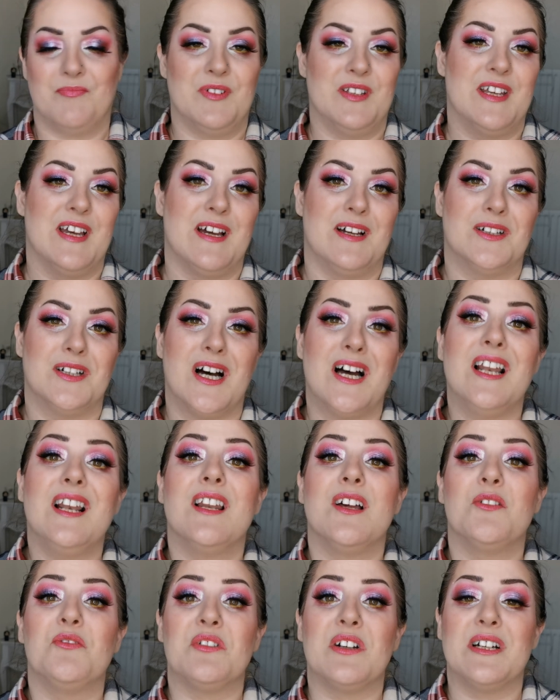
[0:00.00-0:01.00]
But yeah, I
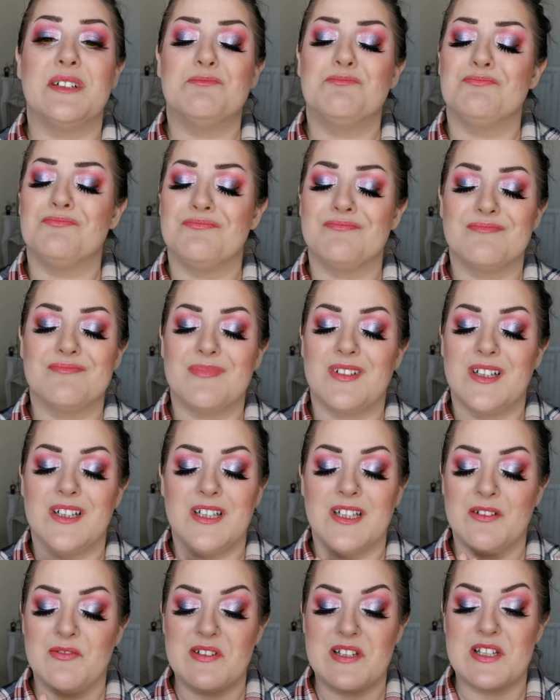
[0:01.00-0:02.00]
love it. I
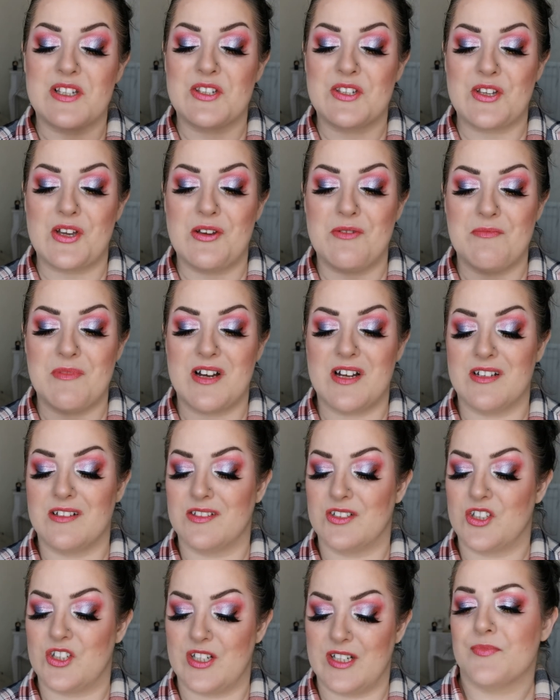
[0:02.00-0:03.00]
love it so
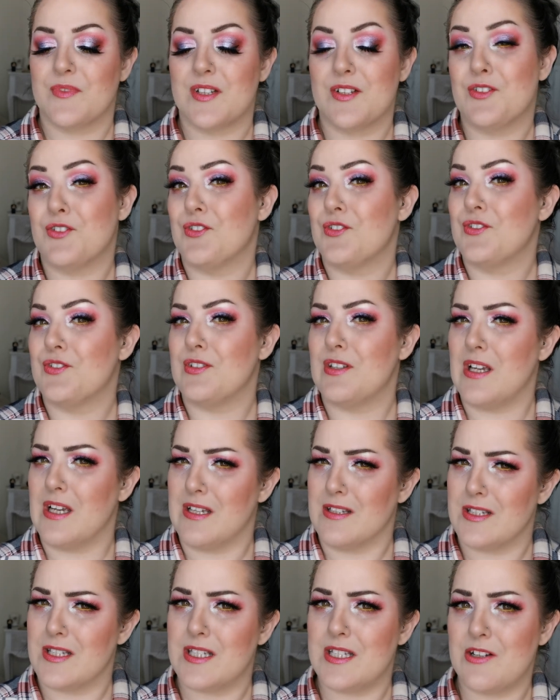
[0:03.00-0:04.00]
much. So
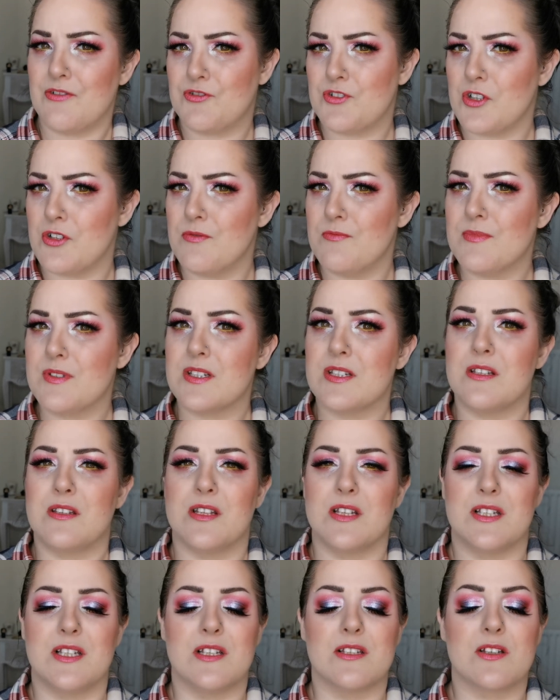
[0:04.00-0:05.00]
yeah, Steph Toms,
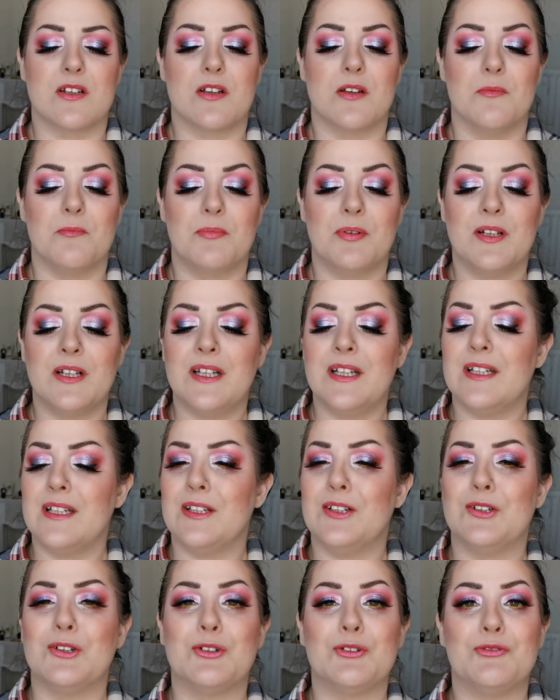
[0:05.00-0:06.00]
this is
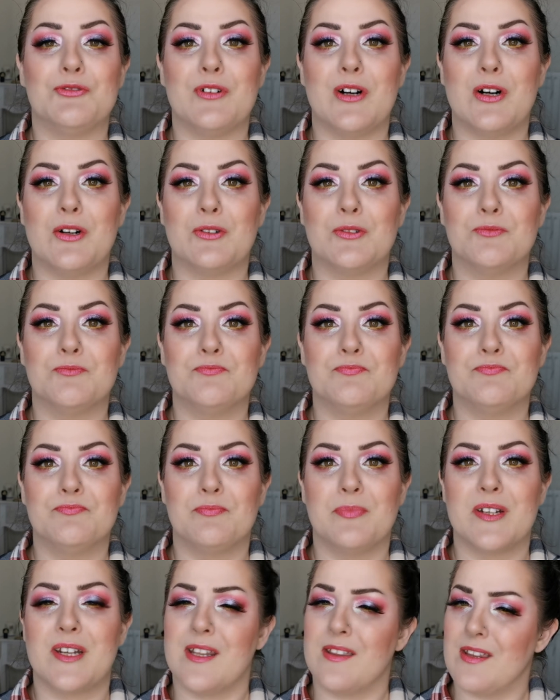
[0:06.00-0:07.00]
completely your fault,
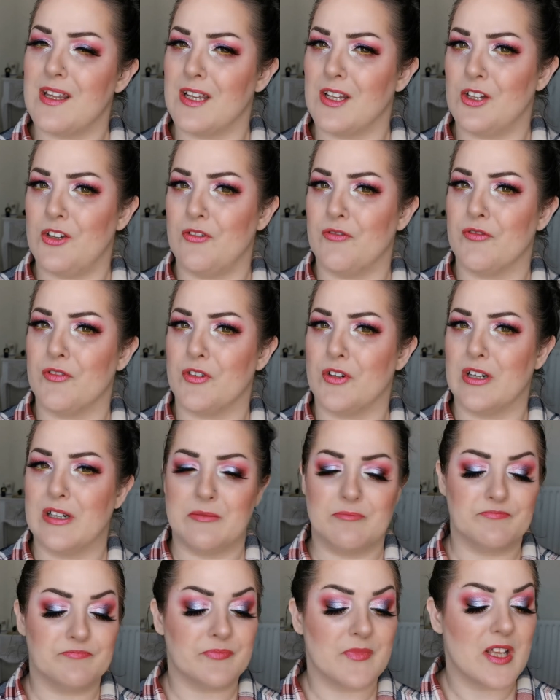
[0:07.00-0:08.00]
but I thank you for
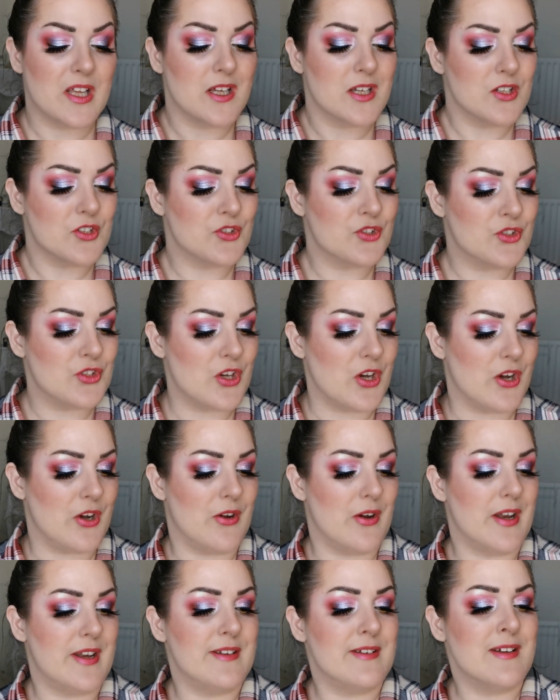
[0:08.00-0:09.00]
it.
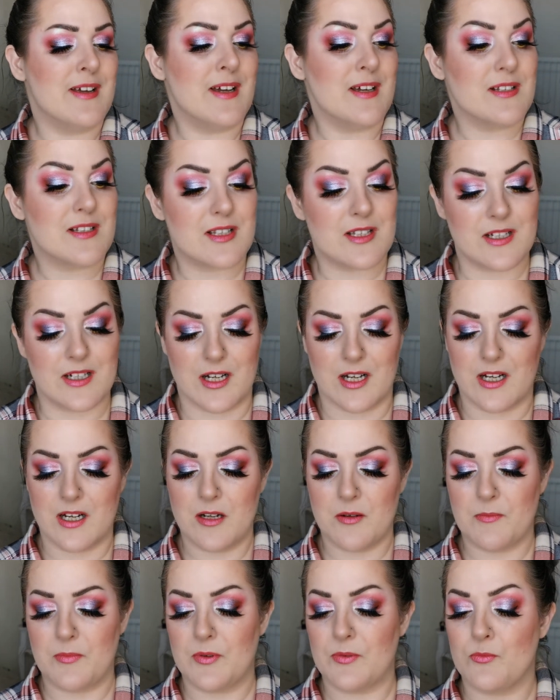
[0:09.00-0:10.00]
So next
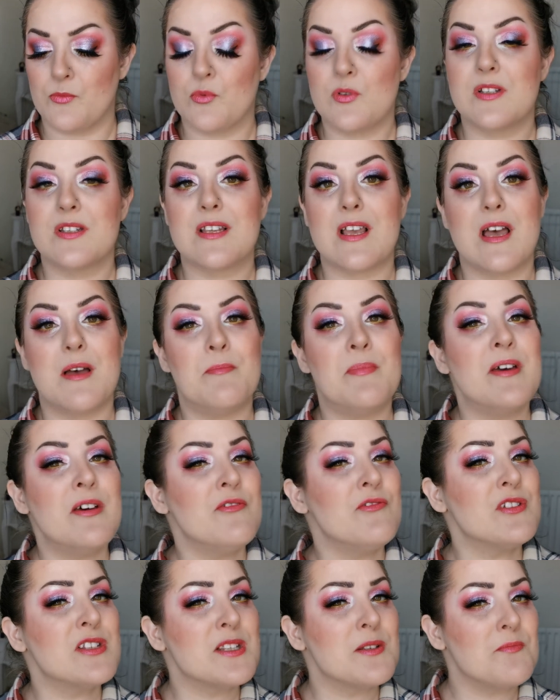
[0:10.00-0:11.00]
up was a bit
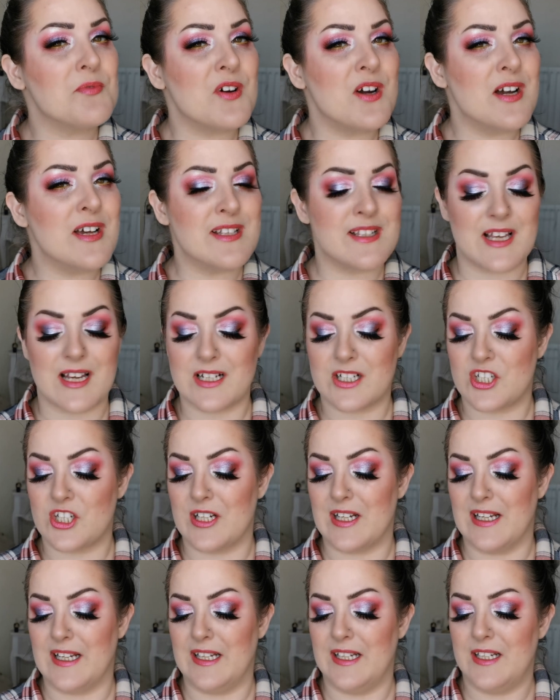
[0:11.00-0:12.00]
of a surprise
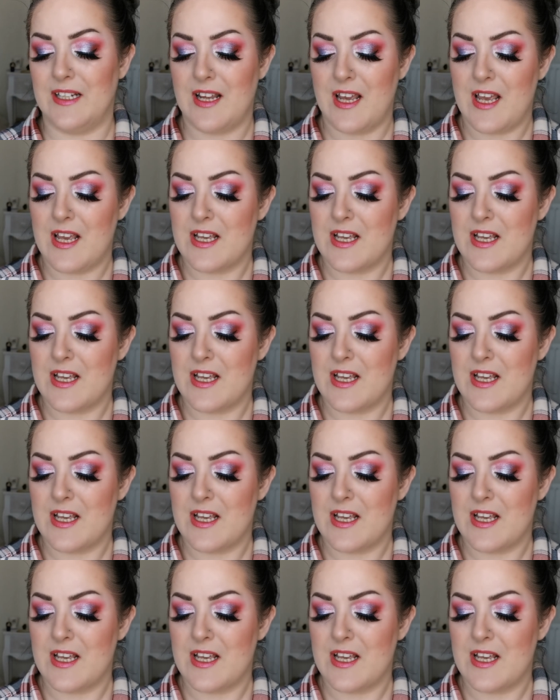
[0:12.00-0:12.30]
actually.